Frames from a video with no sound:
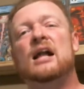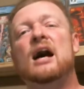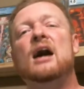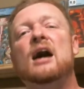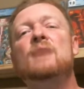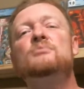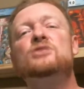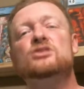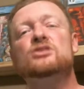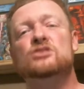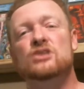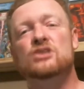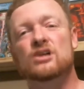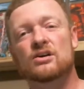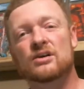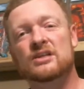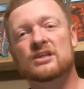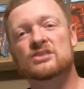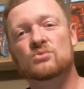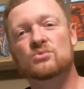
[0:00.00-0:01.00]
I'm just
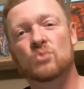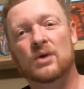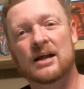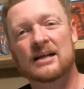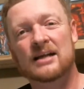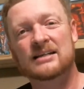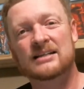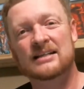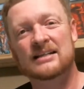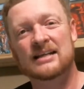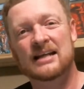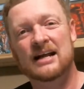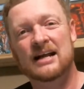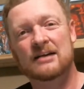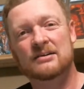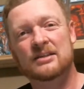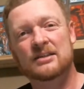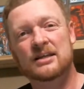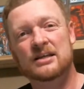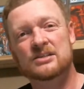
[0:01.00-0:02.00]
curious what I could get
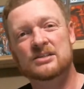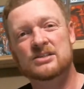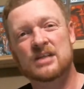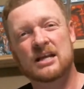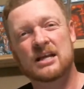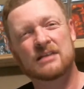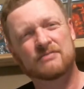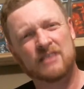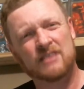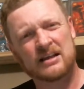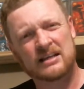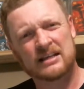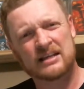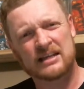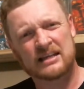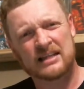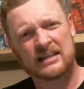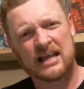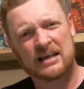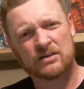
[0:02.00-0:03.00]
out of this, and if I can
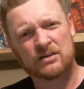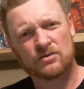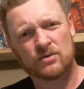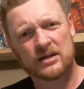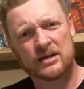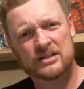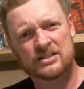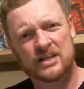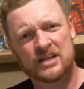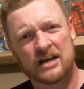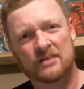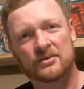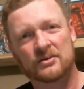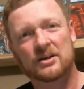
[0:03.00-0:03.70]
get that crease out.